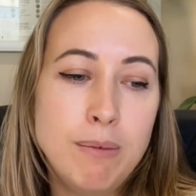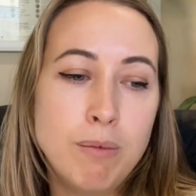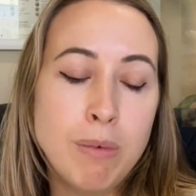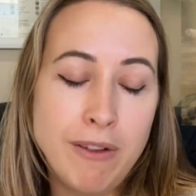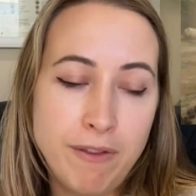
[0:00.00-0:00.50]

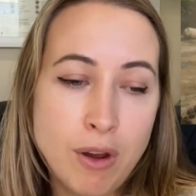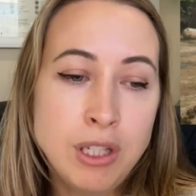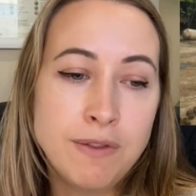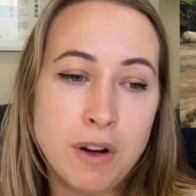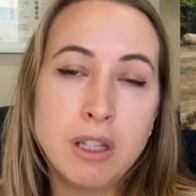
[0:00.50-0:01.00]
my
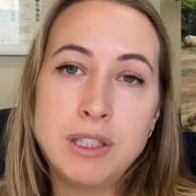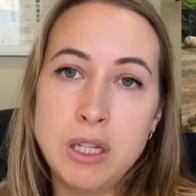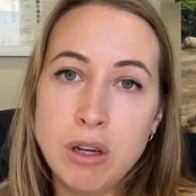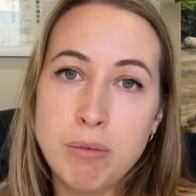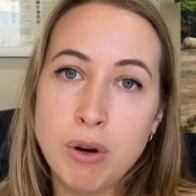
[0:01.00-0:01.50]
first
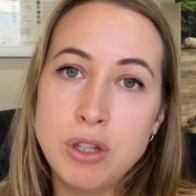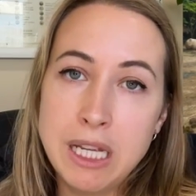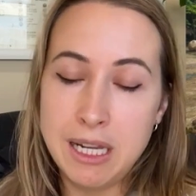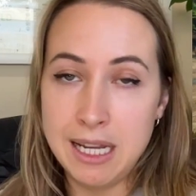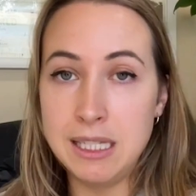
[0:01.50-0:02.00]
volunteering project
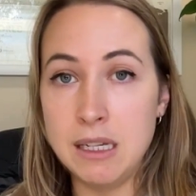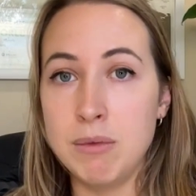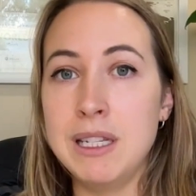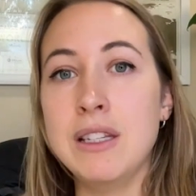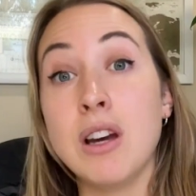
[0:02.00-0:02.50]
that I did
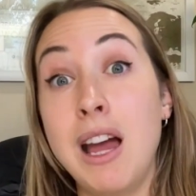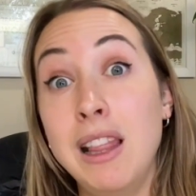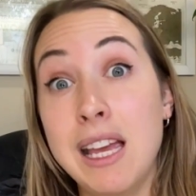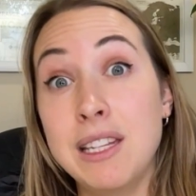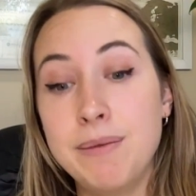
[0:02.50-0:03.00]
was in
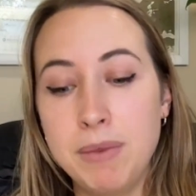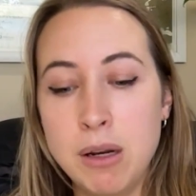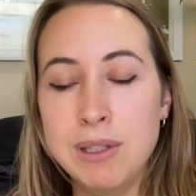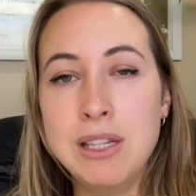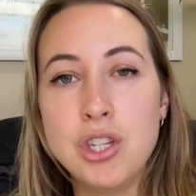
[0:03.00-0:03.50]
Thailand, and it
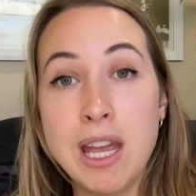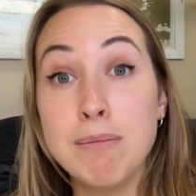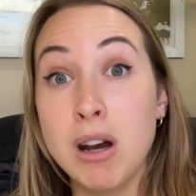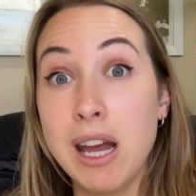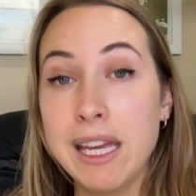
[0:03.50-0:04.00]
was in Chiang
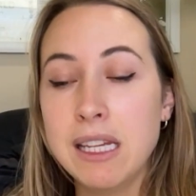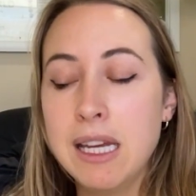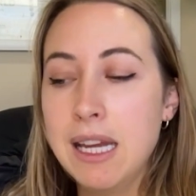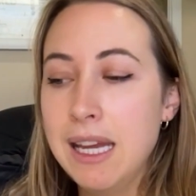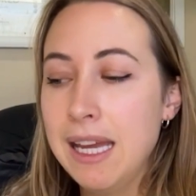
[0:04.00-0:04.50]
Mai.
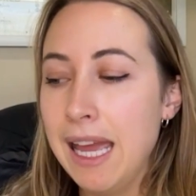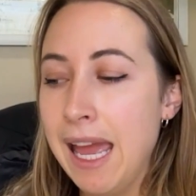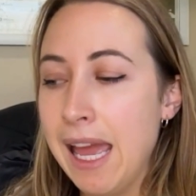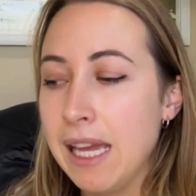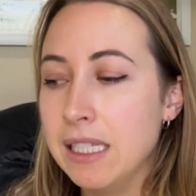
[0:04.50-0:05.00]

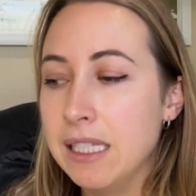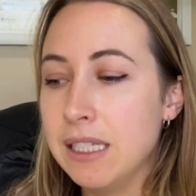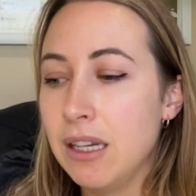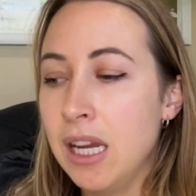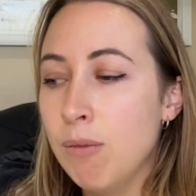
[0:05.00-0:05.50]
And
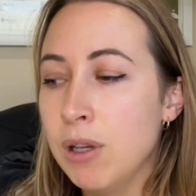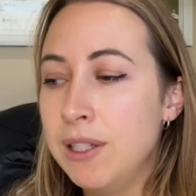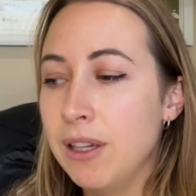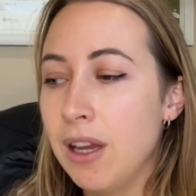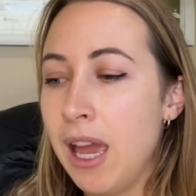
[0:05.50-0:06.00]
it
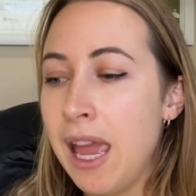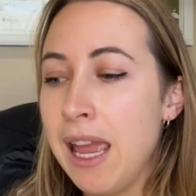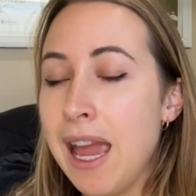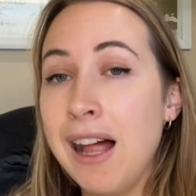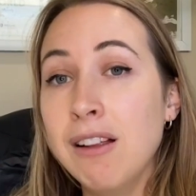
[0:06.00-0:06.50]
was
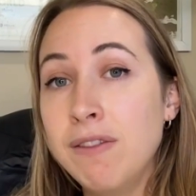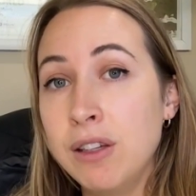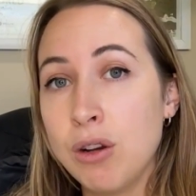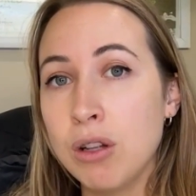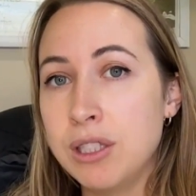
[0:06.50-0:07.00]
a
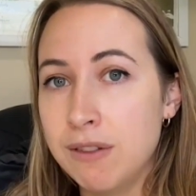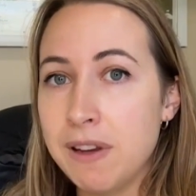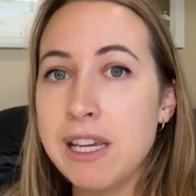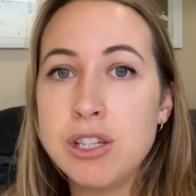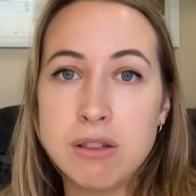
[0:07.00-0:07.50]
elephant
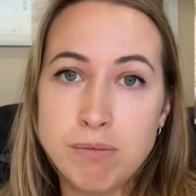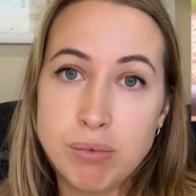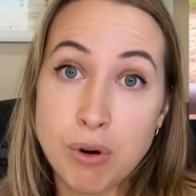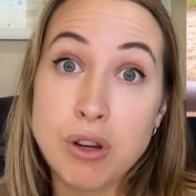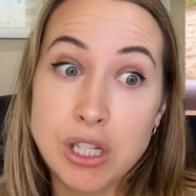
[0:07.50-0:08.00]
conservation
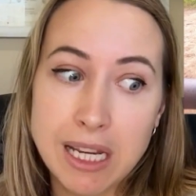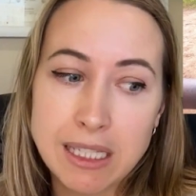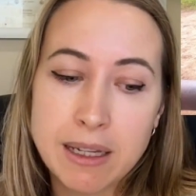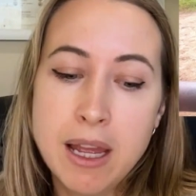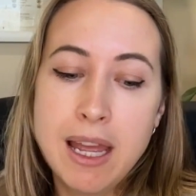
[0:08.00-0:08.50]

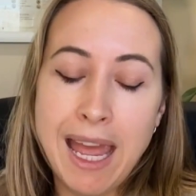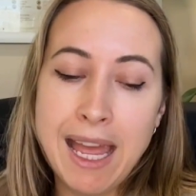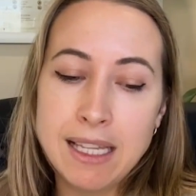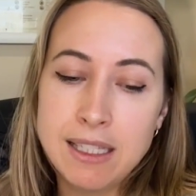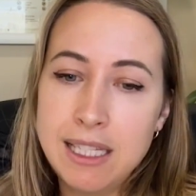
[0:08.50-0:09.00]
project.
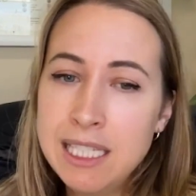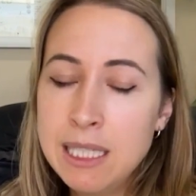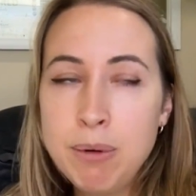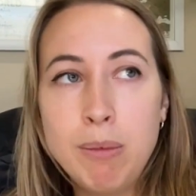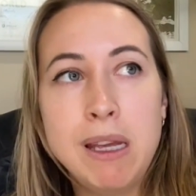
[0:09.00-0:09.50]
And this is
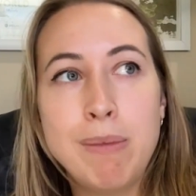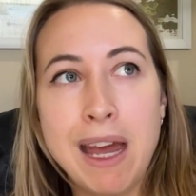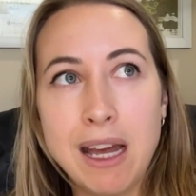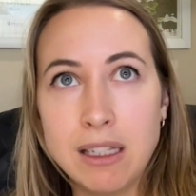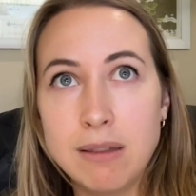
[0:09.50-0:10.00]
probably
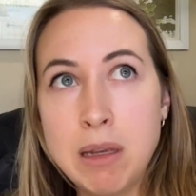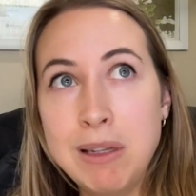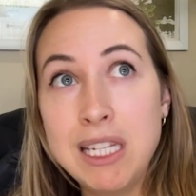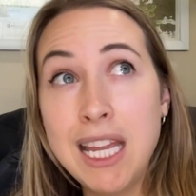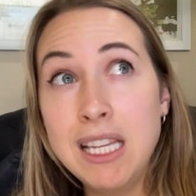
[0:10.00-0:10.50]
about maybe
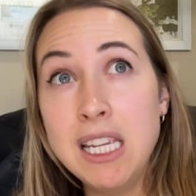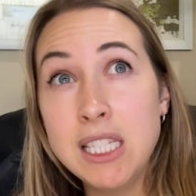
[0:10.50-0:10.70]
10 years